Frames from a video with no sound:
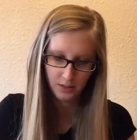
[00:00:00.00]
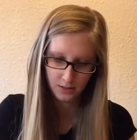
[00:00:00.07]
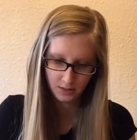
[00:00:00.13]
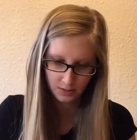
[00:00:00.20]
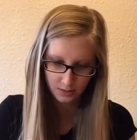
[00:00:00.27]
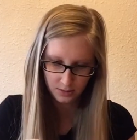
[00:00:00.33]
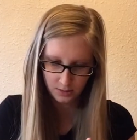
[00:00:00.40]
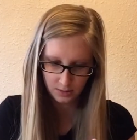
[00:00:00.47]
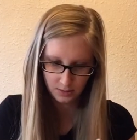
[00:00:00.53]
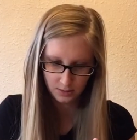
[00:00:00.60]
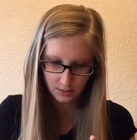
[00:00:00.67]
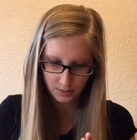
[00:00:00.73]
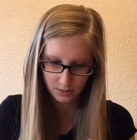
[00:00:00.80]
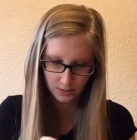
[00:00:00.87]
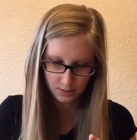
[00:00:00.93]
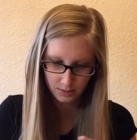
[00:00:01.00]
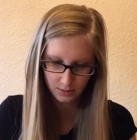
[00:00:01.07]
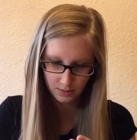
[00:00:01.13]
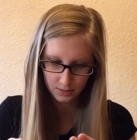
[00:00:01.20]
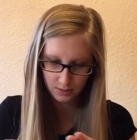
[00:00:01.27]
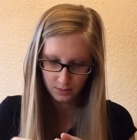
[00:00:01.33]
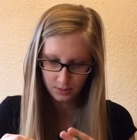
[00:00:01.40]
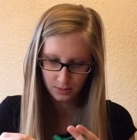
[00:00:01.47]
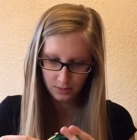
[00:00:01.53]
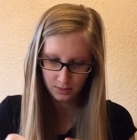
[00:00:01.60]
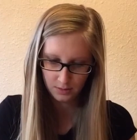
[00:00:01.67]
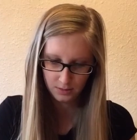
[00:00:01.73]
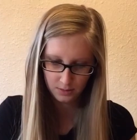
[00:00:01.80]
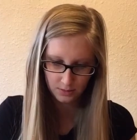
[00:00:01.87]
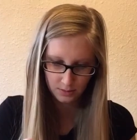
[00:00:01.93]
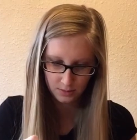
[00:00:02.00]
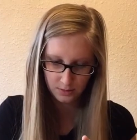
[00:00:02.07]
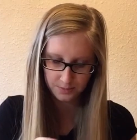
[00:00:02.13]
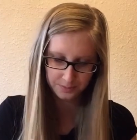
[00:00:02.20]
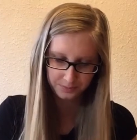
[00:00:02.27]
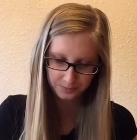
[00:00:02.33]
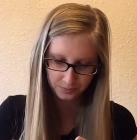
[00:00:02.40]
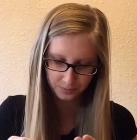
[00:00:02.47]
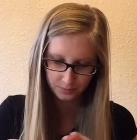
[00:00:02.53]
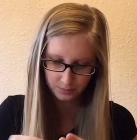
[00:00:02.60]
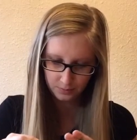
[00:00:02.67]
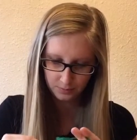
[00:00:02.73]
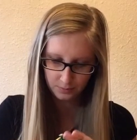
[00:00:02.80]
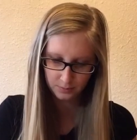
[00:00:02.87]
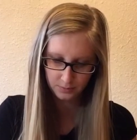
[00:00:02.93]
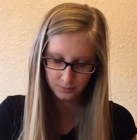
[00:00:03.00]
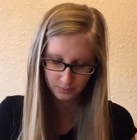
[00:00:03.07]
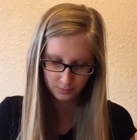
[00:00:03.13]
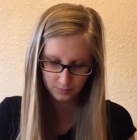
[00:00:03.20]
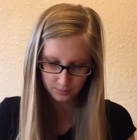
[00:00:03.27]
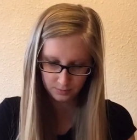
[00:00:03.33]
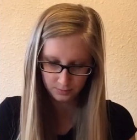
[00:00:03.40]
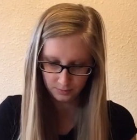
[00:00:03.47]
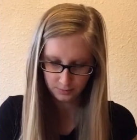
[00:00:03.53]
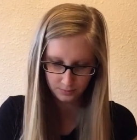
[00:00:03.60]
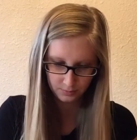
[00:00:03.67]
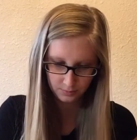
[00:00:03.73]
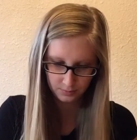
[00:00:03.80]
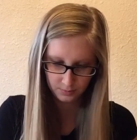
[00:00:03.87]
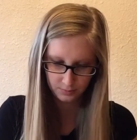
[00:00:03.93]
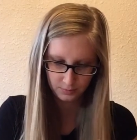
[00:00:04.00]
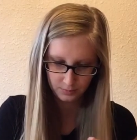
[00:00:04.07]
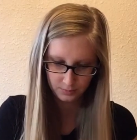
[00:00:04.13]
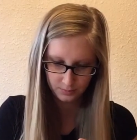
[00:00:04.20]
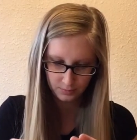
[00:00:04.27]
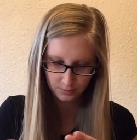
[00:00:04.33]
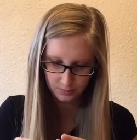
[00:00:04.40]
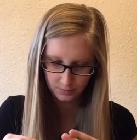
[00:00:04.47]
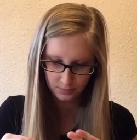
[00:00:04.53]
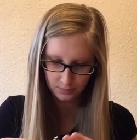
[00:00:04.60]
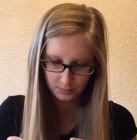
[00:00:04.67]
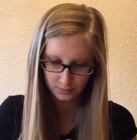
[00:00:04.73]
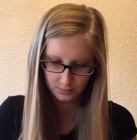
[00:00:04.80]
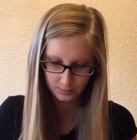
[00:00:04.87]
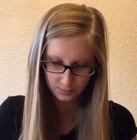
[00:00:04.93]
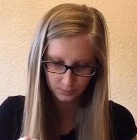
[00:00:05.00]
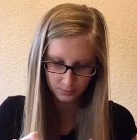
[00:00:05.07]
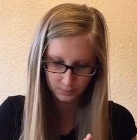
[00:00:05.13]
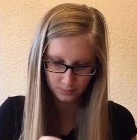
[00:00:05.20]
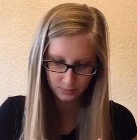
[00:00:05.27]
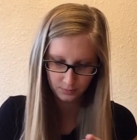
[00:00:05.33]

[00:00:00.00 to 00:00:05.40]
Nothing is said.